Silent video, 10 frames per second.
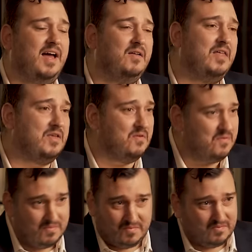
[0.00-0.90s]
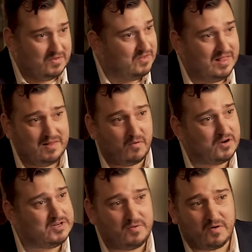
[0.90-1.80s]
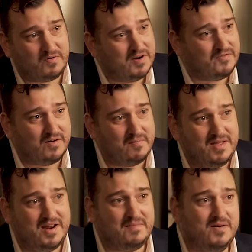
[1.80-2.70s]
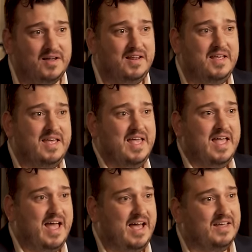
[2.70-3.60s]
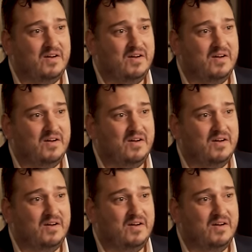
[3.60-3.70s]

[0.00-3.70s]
I know that you did mortgage brokering for a minute, but, you